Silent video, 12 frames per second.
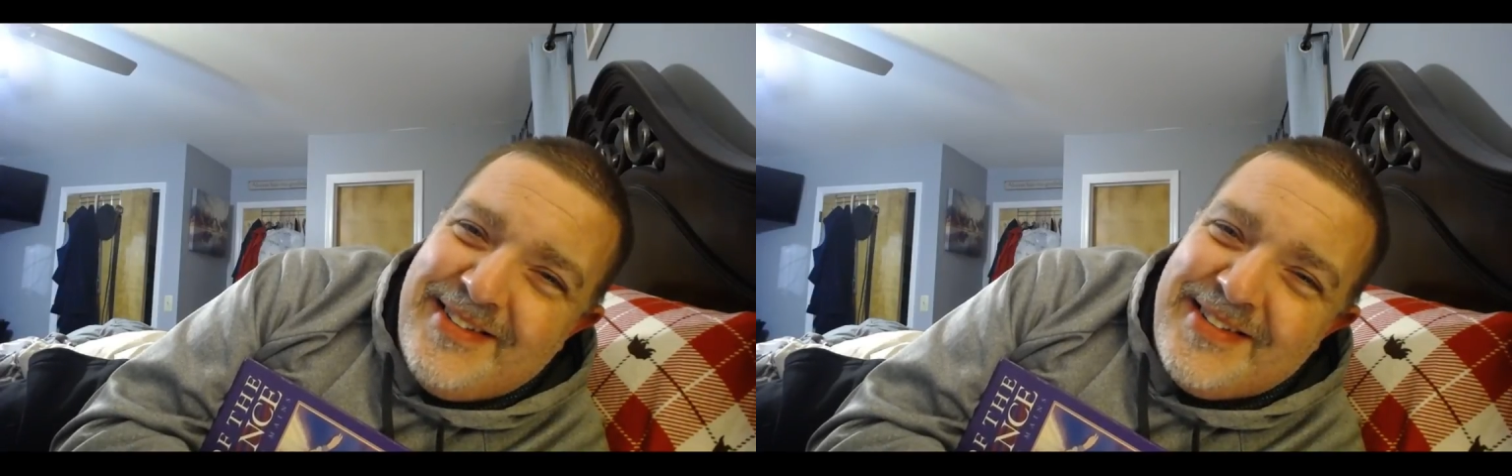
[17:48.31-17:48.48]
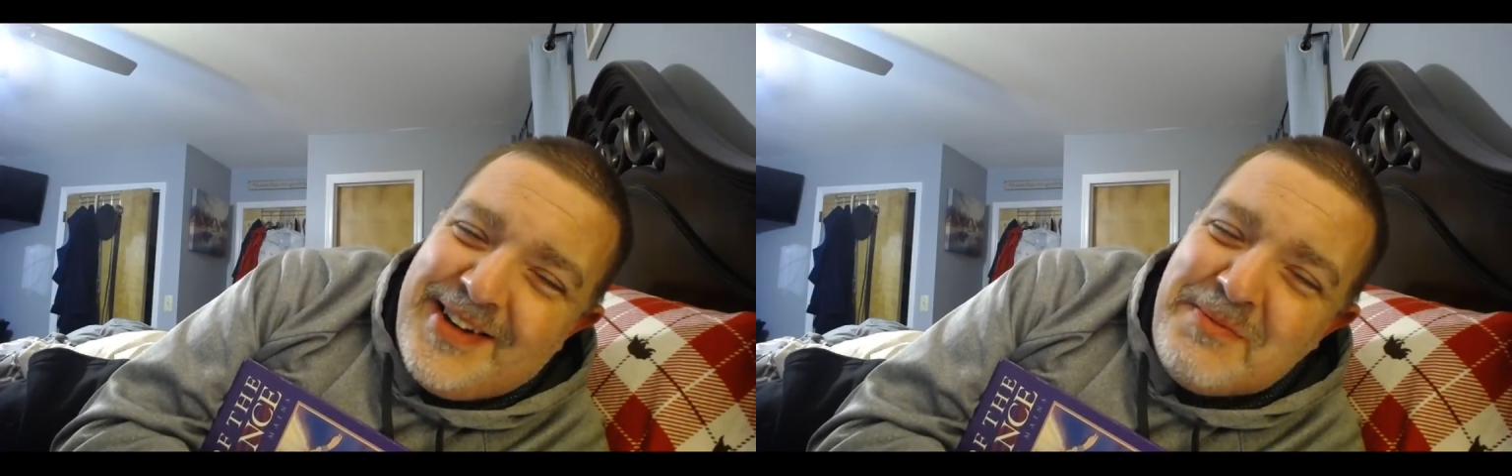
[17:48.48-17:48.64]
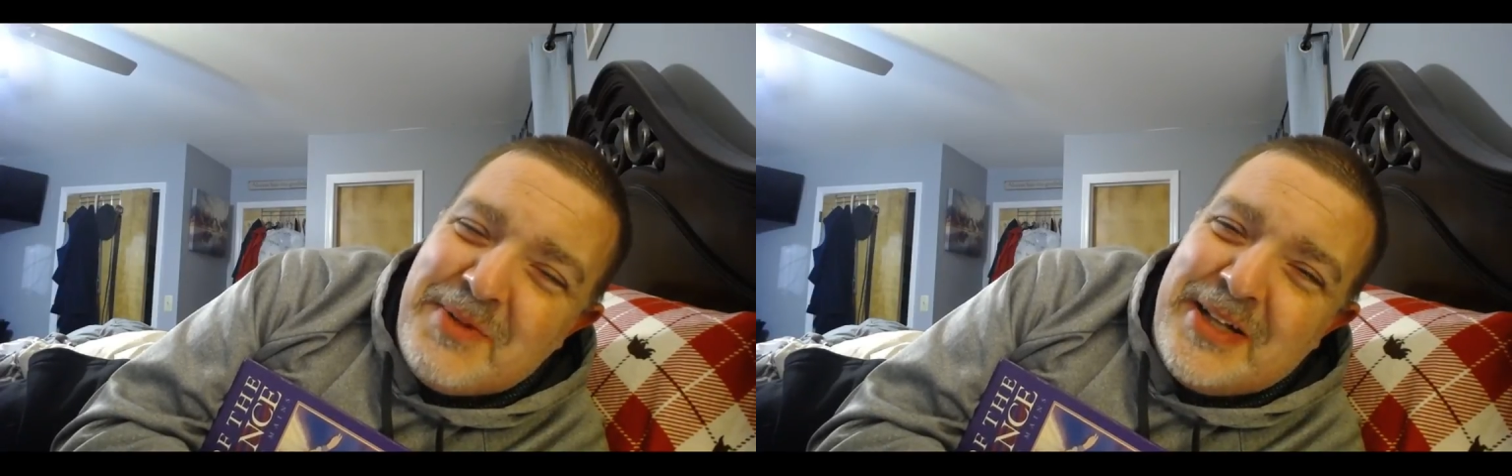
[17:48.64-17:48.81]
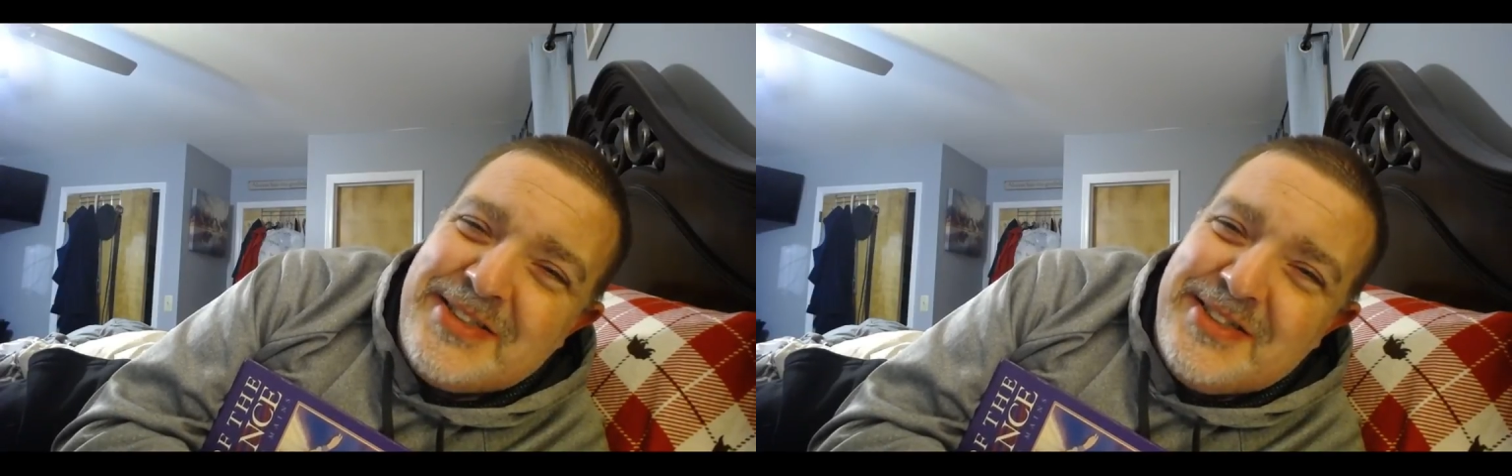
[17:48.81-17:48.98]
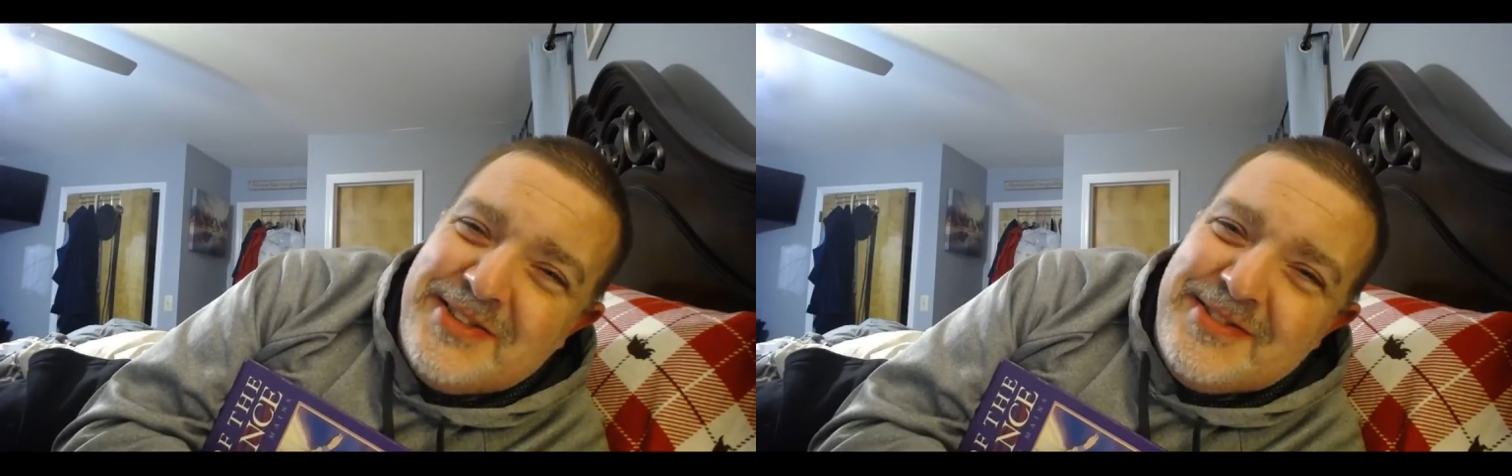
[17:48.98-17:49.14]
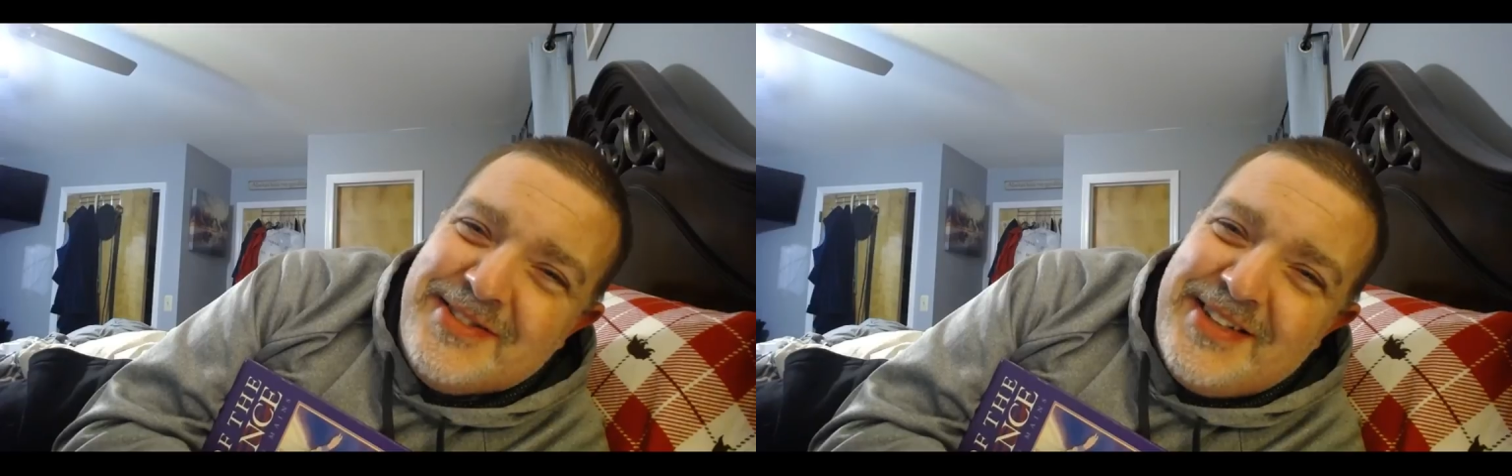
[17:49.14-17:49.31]
God bless
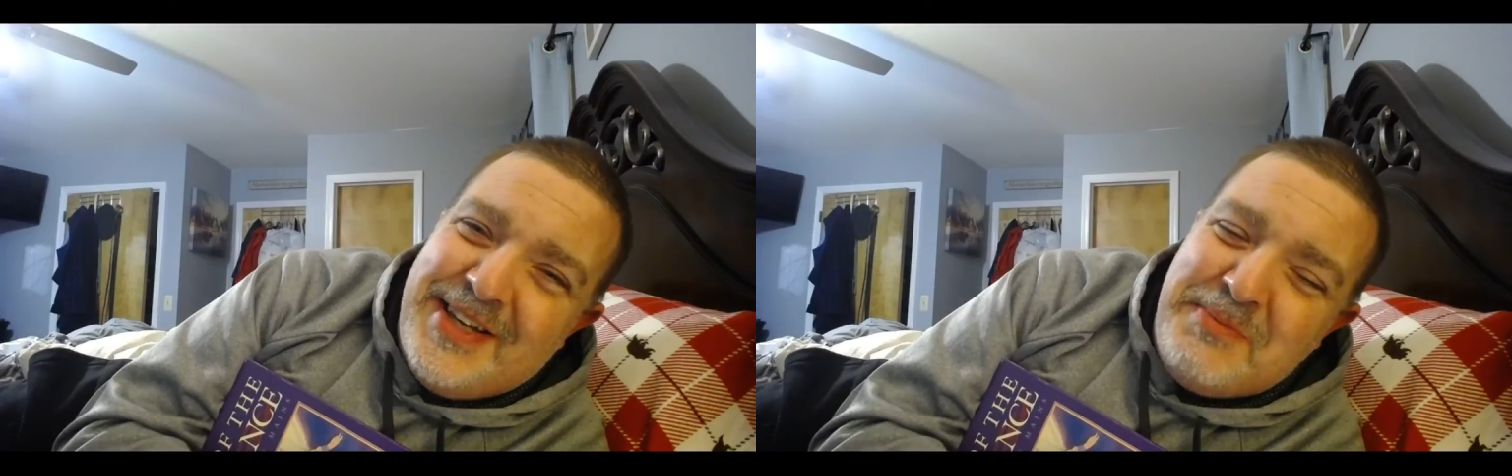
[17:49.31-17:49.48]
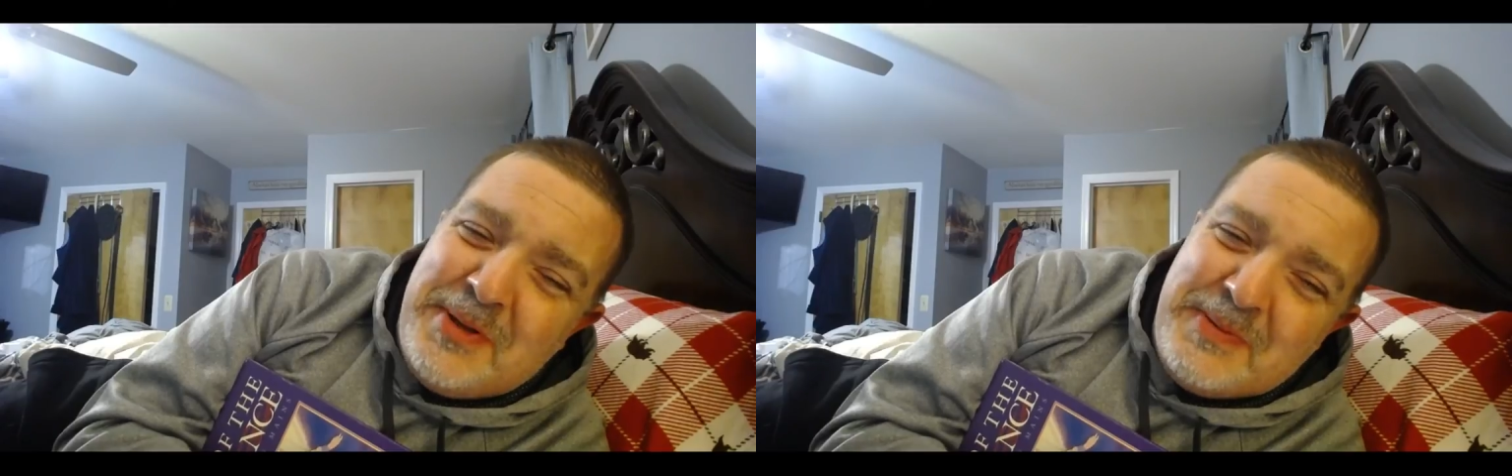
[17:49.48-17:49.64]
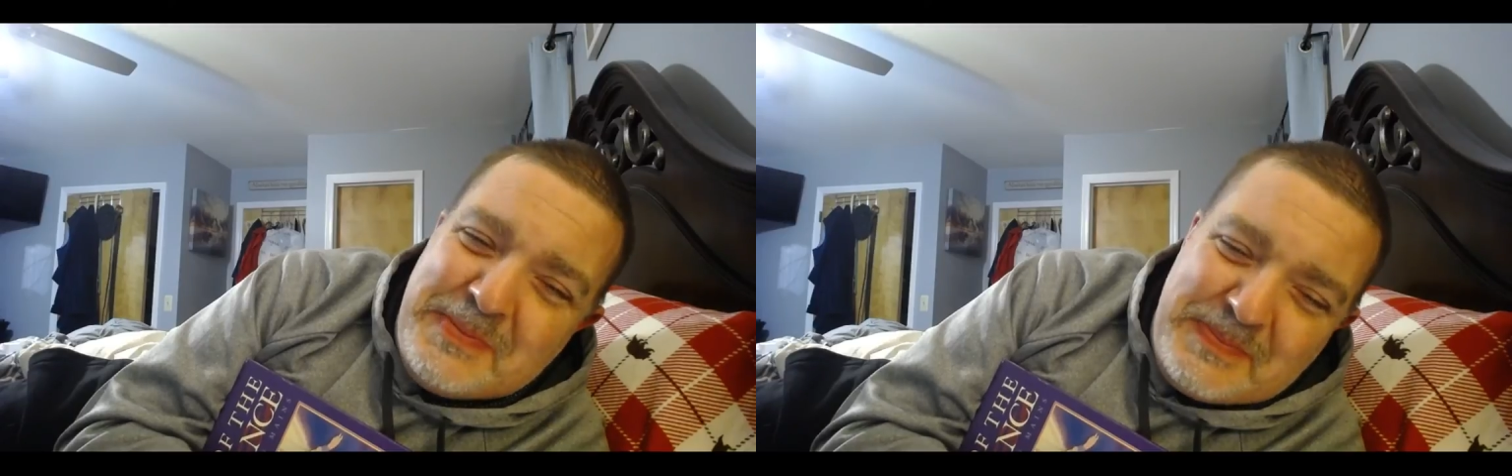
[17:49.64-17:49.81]
you. Keep you.